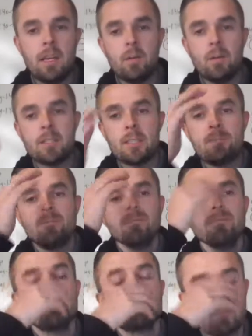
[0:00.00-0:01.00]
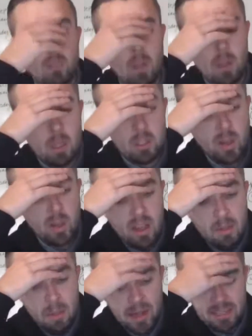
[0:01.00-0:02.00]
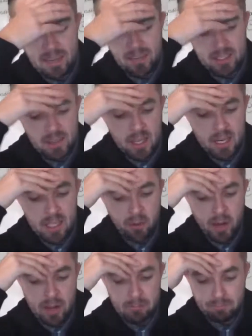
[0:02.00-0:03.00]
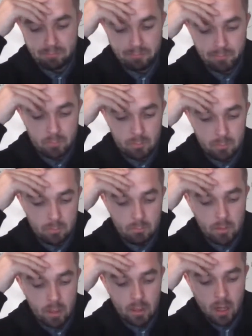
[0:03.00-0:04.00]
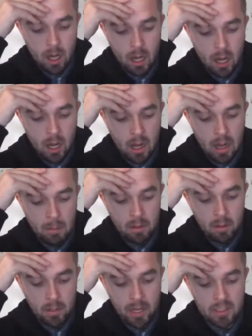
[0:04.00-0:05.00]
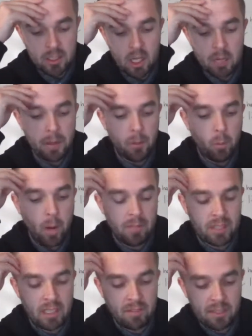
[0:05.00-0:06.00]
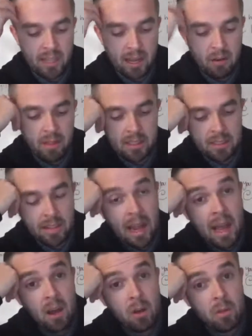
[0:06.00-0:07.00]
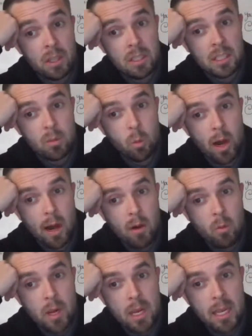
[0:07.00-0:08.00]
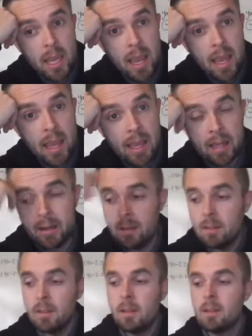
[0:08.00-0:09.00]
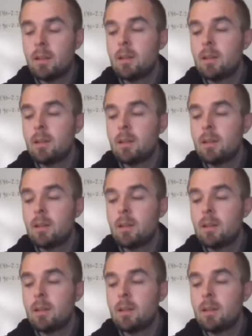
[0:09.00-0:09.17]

Anyways, so I love Mike Davis. I think he's great. Okay, let's talk about the wide receivers now. And then now this is where we can